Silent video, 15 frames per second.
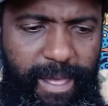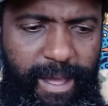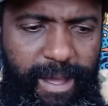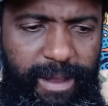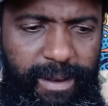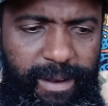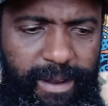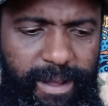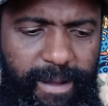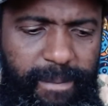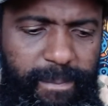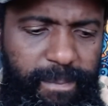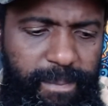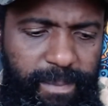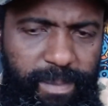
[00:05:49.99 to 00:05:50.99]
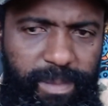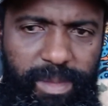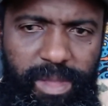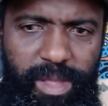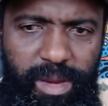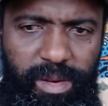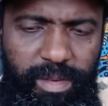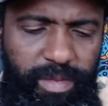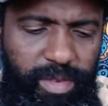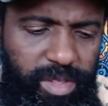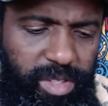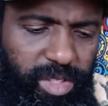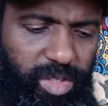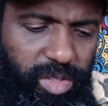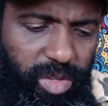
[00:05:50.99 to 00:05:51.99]
and it
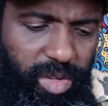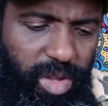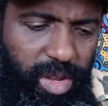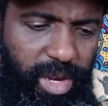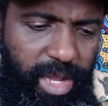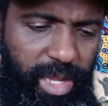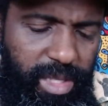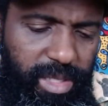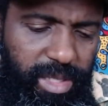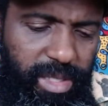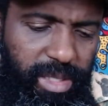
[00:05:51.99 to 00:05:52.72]
refuses to connect,